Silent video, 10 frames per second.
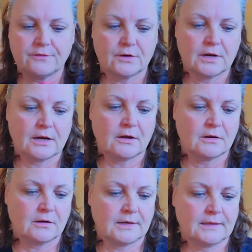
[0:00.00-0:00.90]
far I
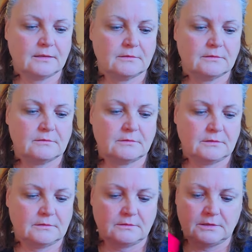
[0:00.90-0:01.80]
got on it
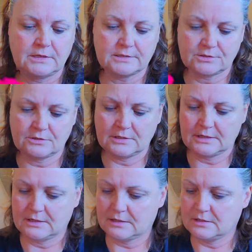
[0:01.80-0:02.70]

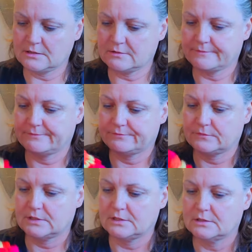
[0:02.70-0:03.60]
yesterday.
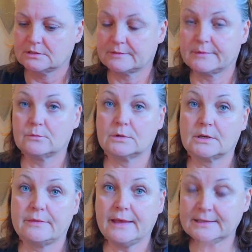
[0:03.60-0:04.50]
I'm going to
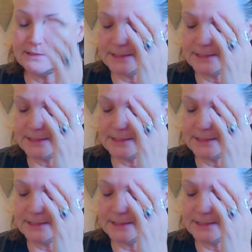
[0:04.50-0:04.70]
work on that